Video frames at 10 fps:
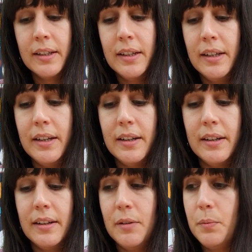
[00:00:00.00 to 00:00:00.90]

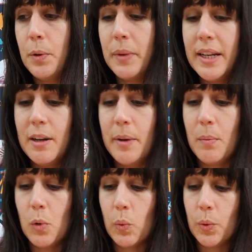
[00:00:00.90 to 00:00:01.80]
Put a little bit
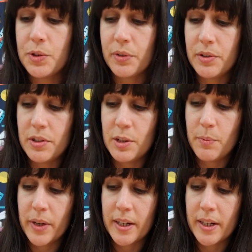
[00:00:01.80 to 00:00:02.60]
more water on just to bring